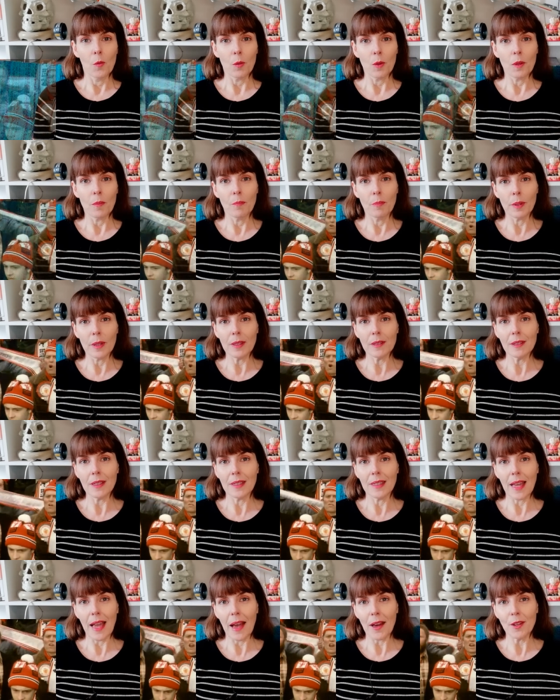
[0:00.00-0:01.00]
With Bill
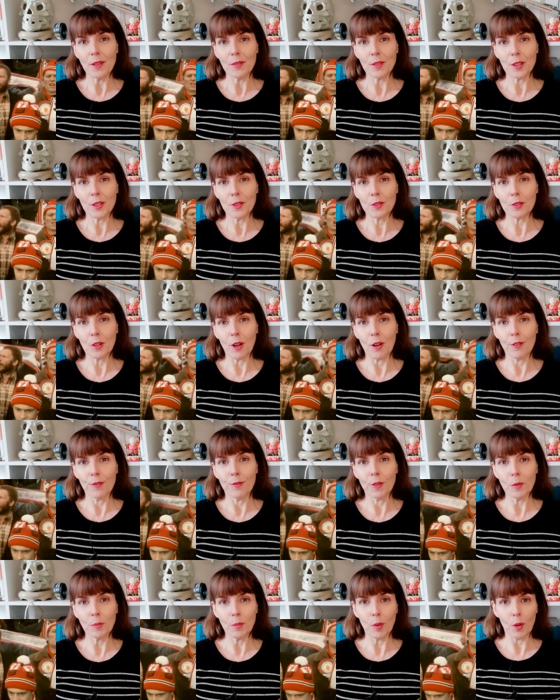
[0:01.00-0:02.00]
an out-of-control
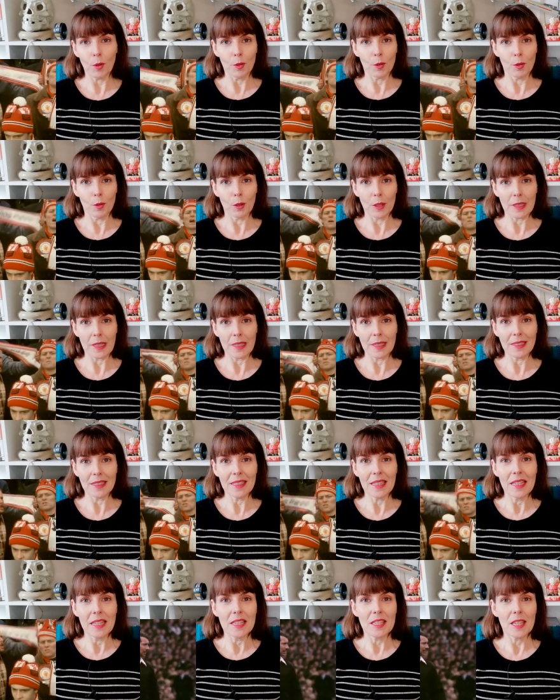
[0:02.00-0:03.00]
football
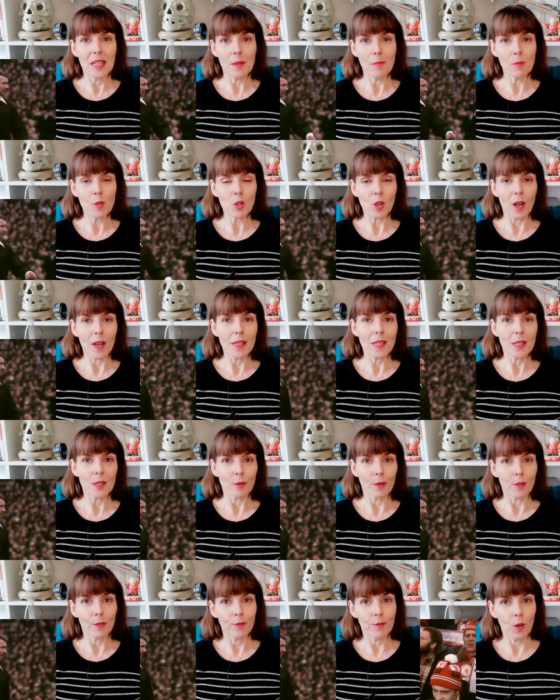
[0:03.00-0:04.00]
hooligan, Tim tries
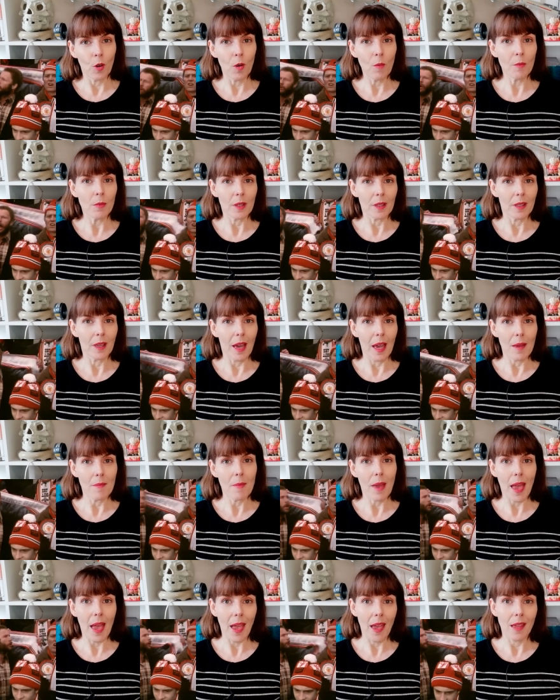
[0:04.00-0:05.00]
to reform the
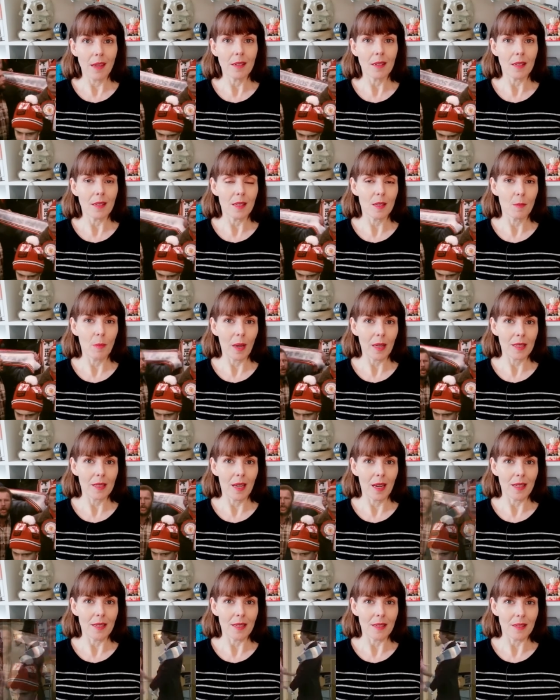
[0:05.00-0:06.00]
game and its
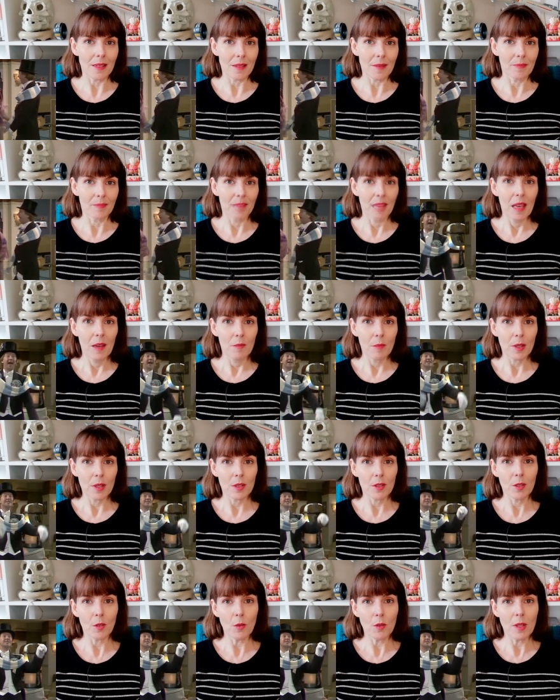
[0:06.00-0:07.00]
spectators. But
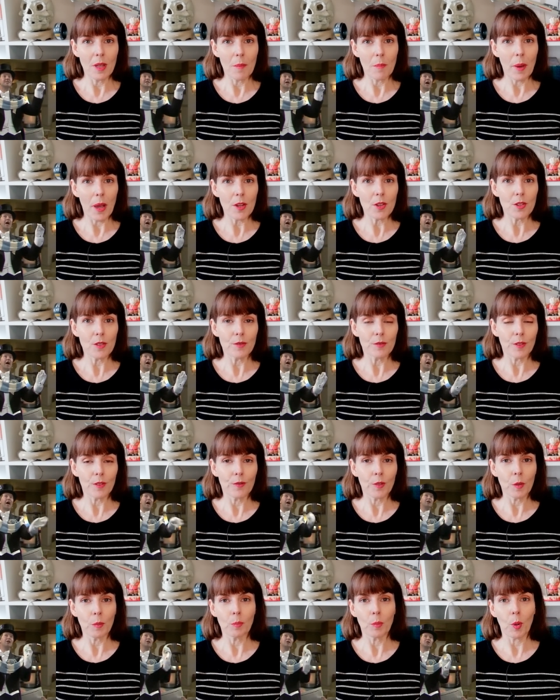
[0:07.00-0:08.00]
soon their passion for
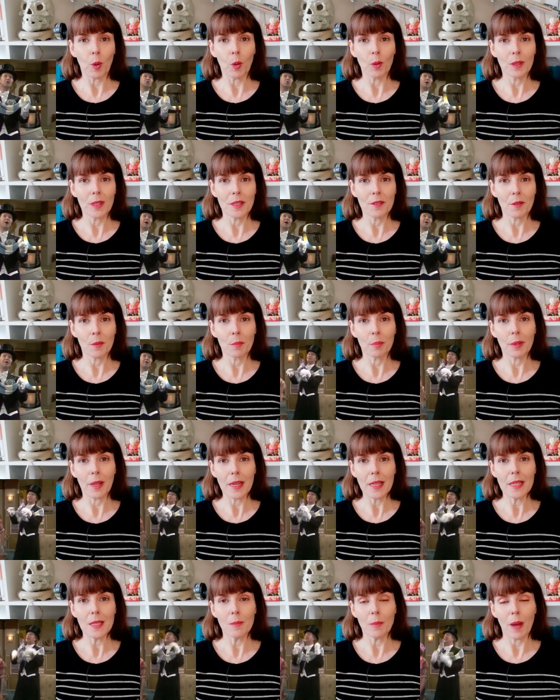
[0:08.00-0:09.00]
football is
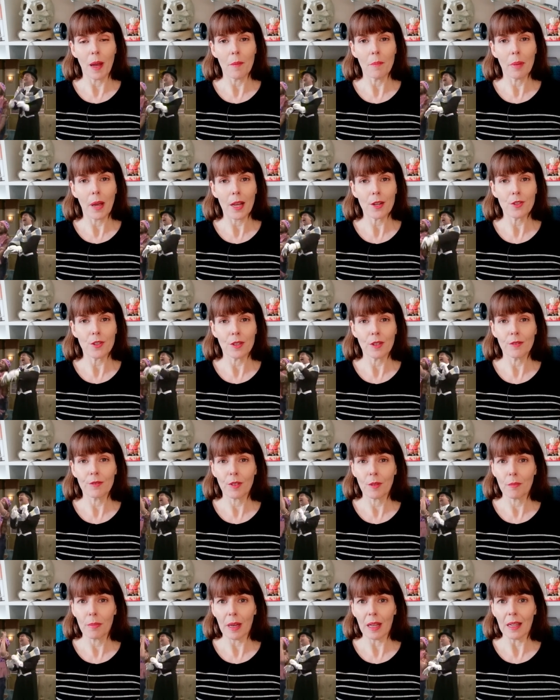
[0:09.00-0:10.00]
replaced by a passion
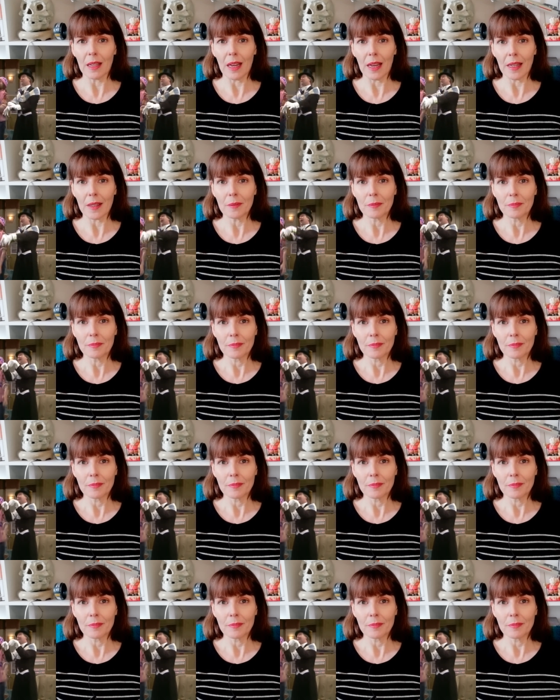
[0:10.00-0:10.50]
for ballet.